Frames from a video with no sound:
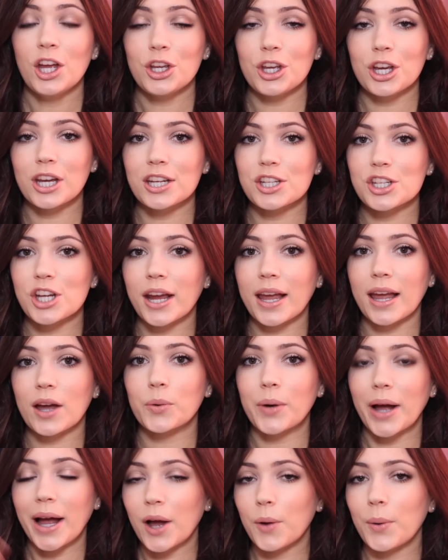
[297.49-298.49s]
you can check
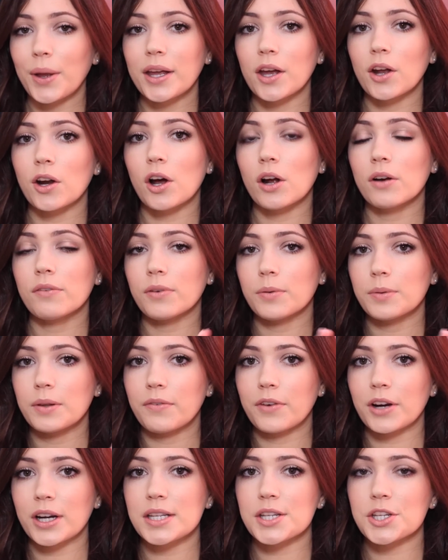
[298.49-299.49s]
out how I got on from
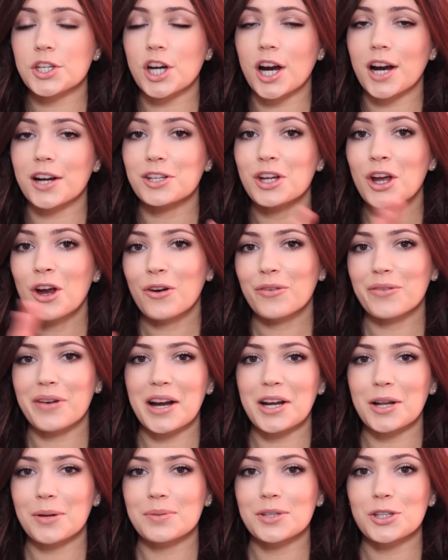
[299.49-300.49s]
the very start
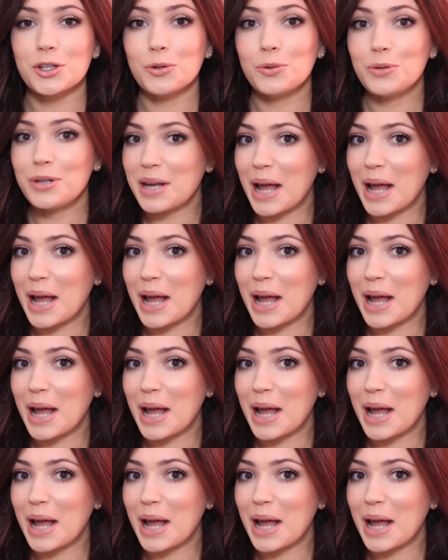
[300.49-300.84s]
right up to